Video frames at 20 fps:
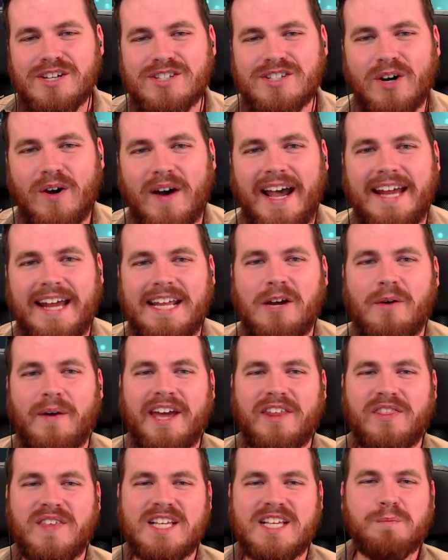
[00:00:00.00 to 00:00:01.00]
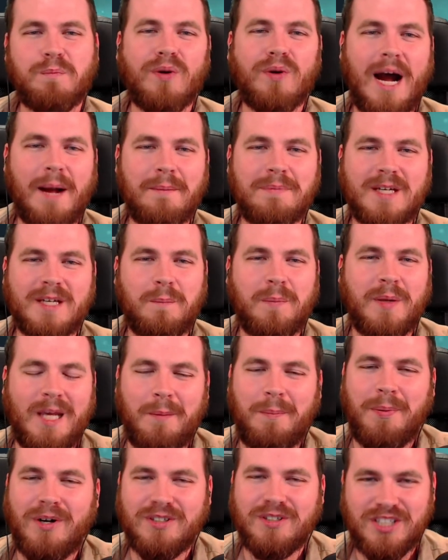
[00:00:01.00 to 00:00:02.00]
So anyway, this prompted
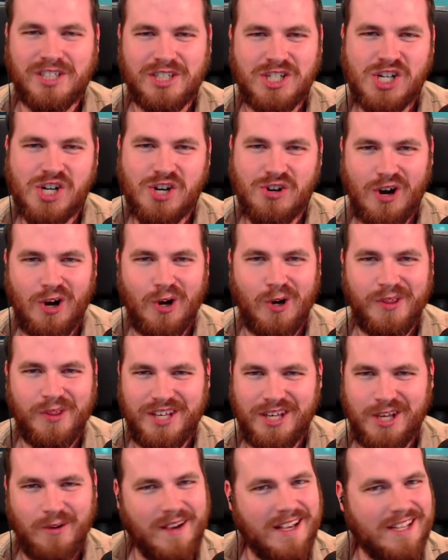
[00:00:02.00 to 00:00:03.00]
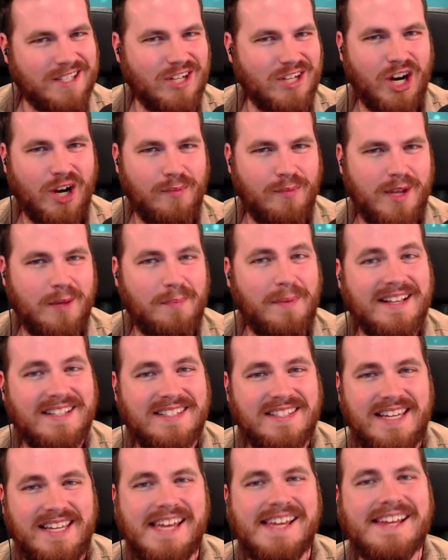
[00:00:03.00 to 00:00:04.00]
people to troll the US Army by
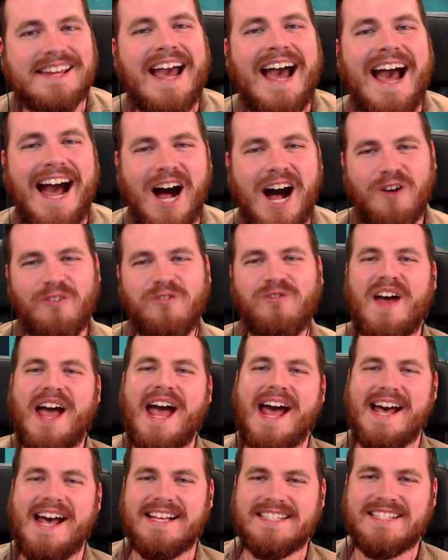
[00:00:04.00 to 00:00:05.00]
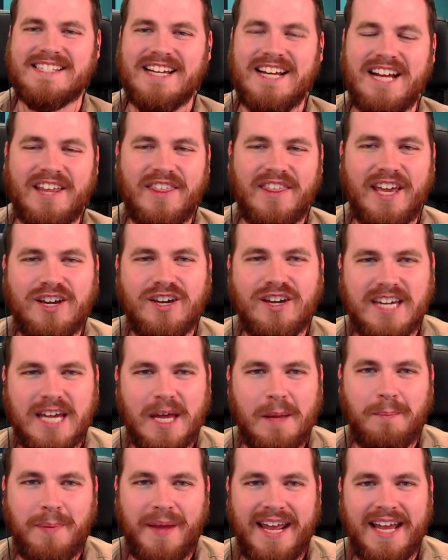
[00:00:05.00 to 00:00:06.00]
seeing how fast they could
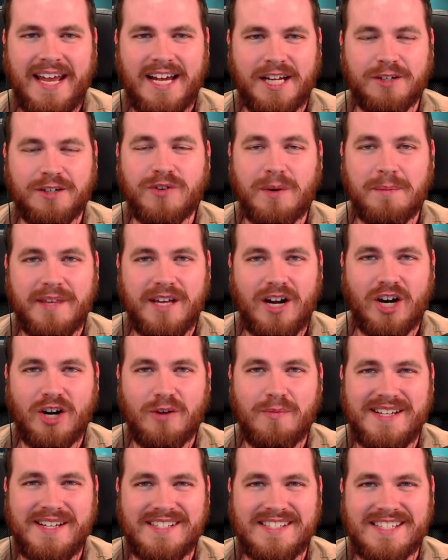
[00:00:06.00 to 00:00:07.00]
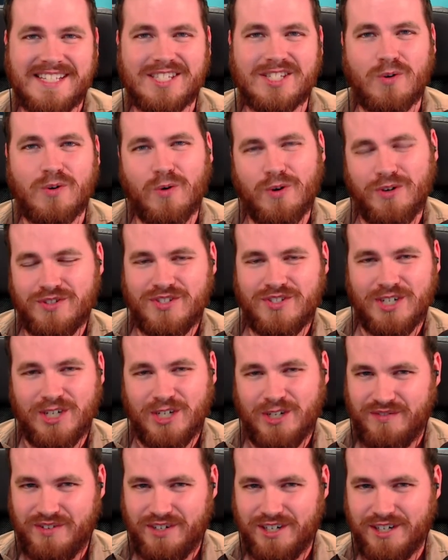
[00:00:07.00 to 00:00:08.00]
get banned from the Army's Discord
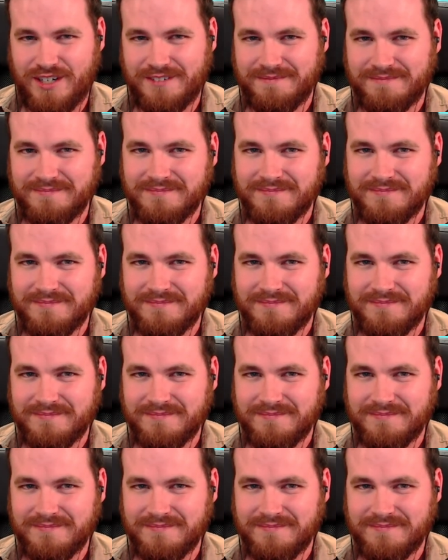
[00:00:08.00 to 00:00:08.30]
server.